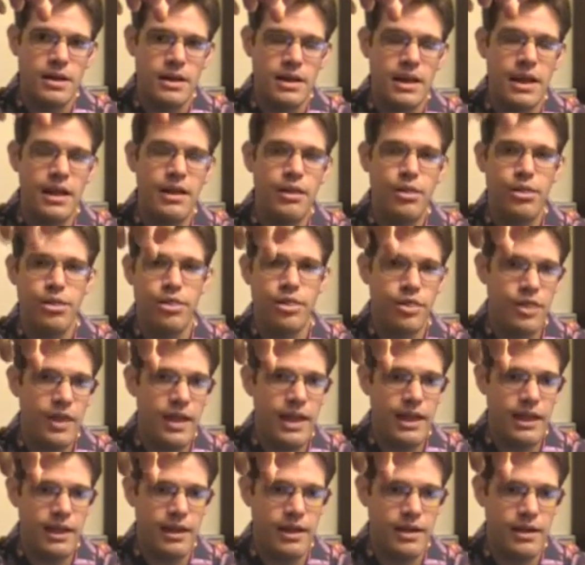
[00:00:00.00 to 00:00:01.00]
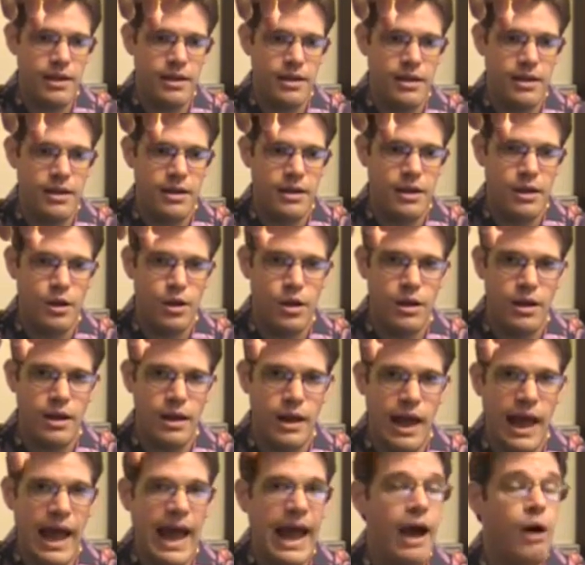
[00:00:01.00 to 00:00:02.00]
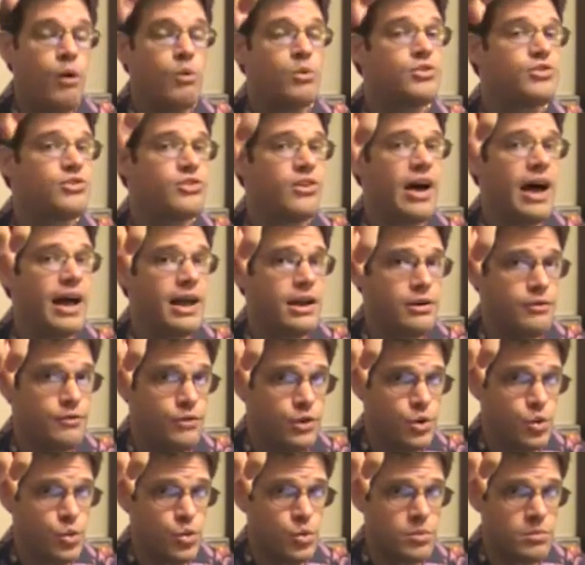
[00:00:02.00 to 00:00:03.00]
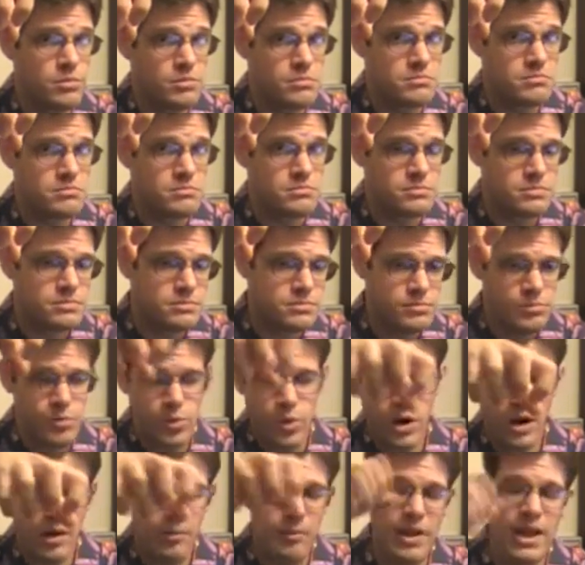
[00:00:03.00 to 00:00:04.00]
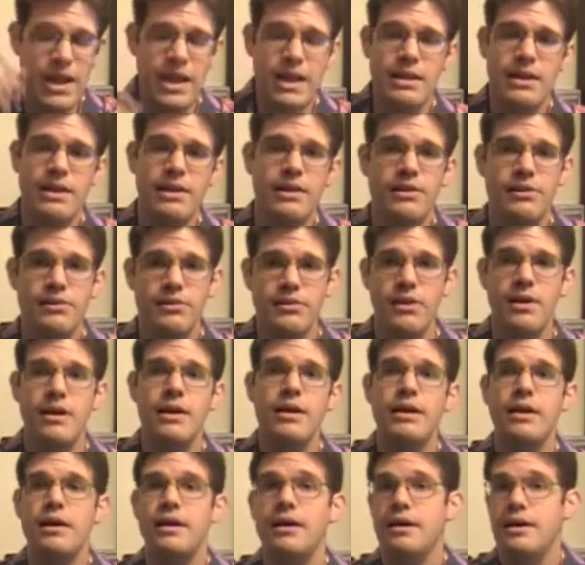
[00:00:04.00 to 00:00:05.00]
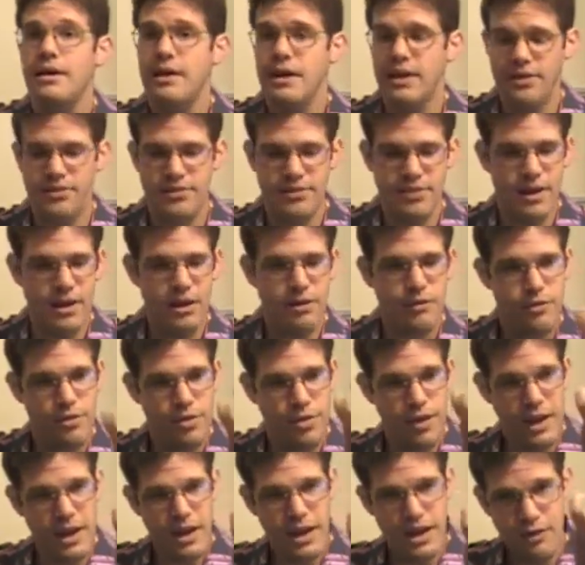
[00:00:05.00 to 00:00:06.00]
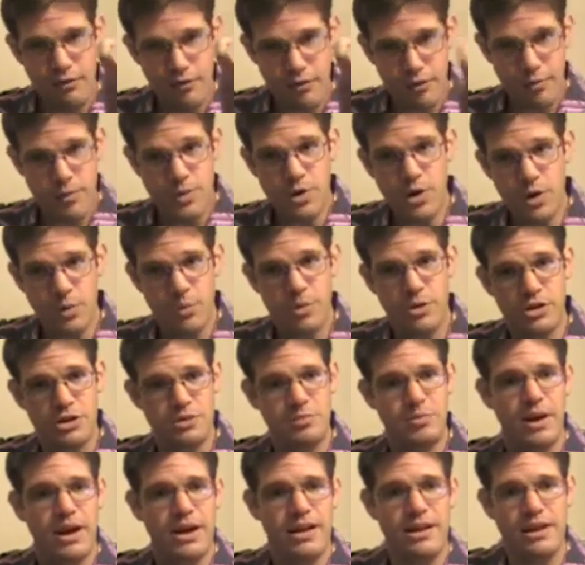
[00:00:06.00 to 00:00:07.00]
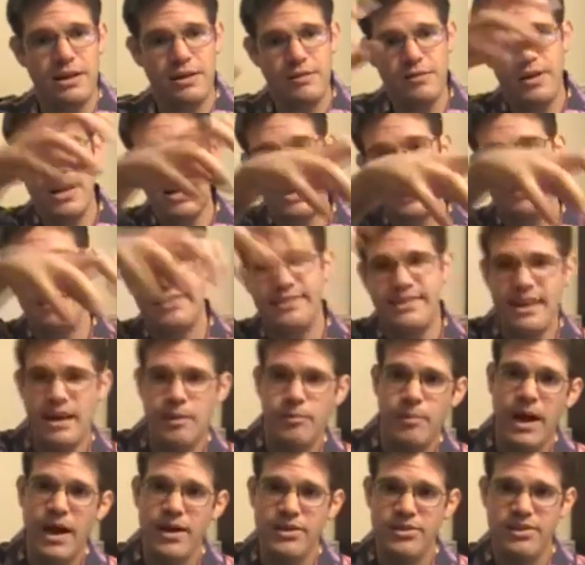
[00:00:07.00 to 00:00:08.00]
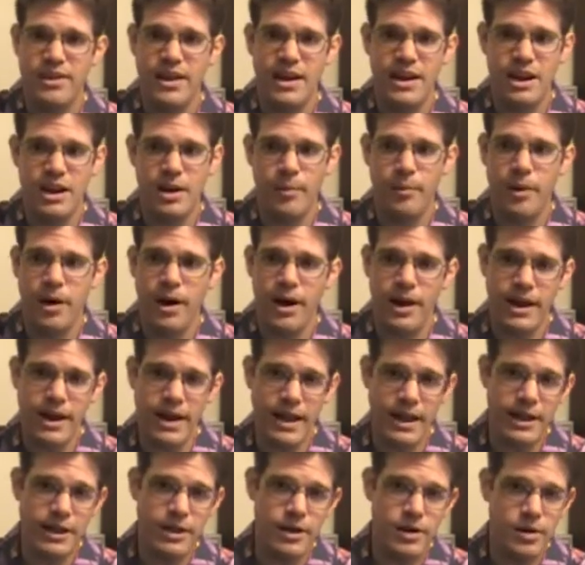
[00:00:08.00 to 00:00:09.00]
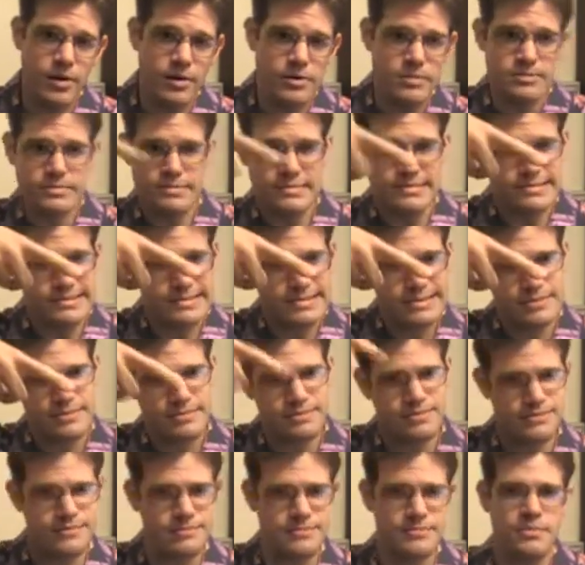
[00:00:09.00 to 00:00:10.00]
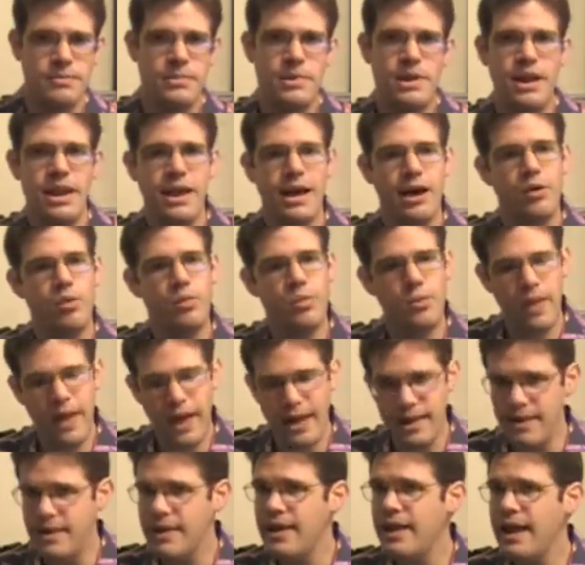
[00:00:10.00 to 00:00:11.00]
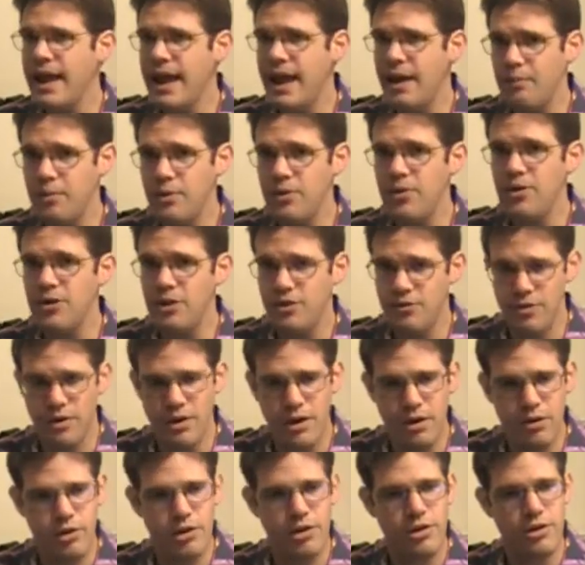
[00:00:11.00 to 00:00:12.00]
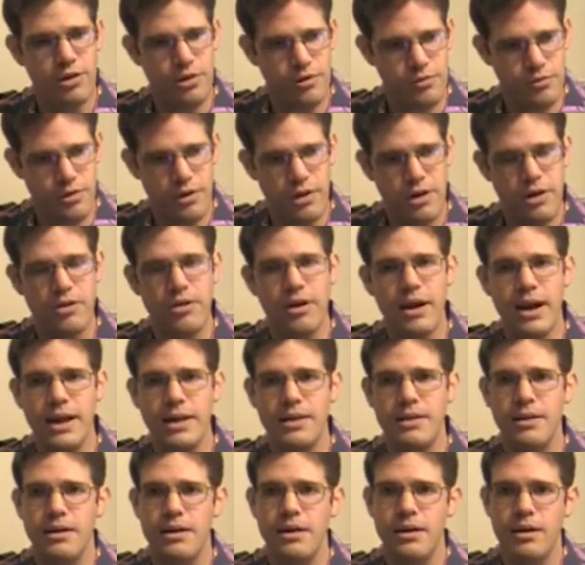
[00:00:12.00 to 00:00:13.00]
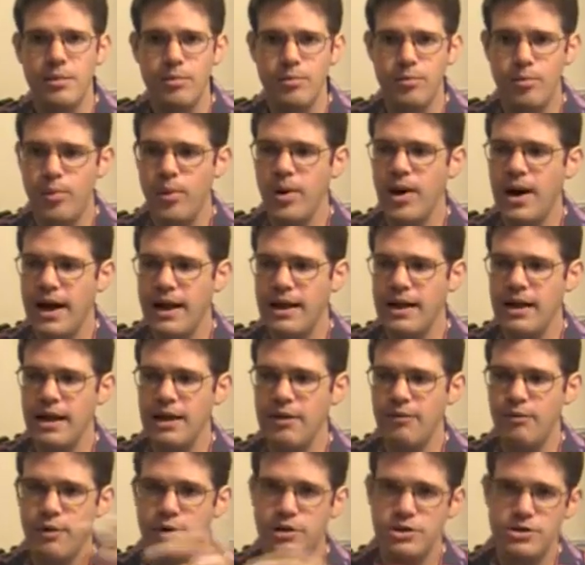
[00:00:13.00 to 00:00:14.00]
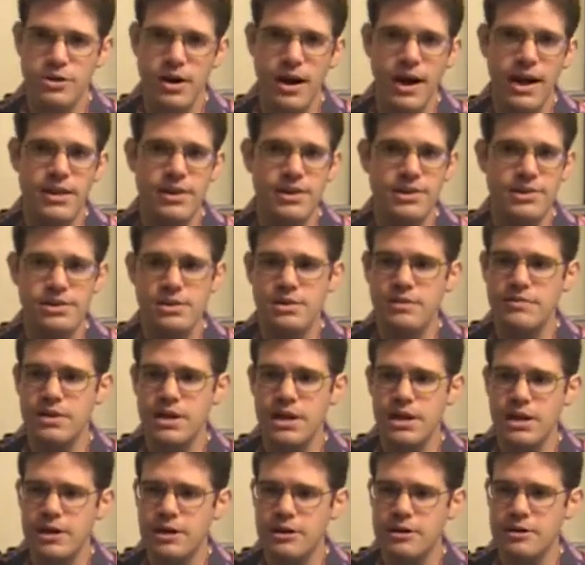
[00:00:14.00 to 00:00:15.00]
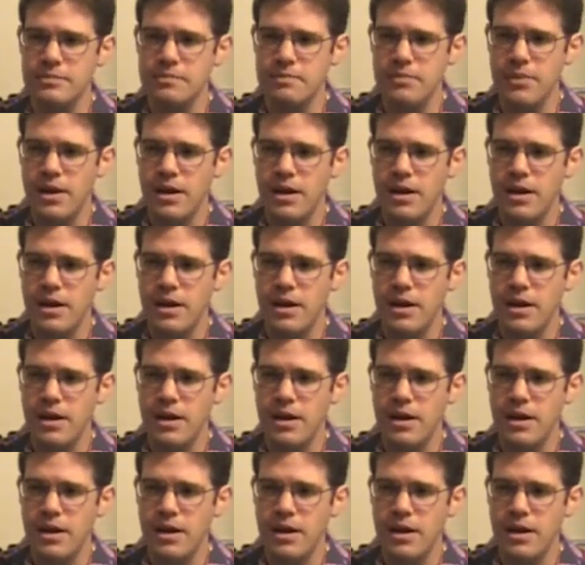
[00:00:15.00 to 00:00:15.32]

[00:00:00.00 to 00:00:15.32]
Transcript: can think outside of you. What I mean is, instead of thinking from your perspective, it can step outside of your body and go, hmm, yeah, that did happen. You're very, you're very correct. But if we try this over here,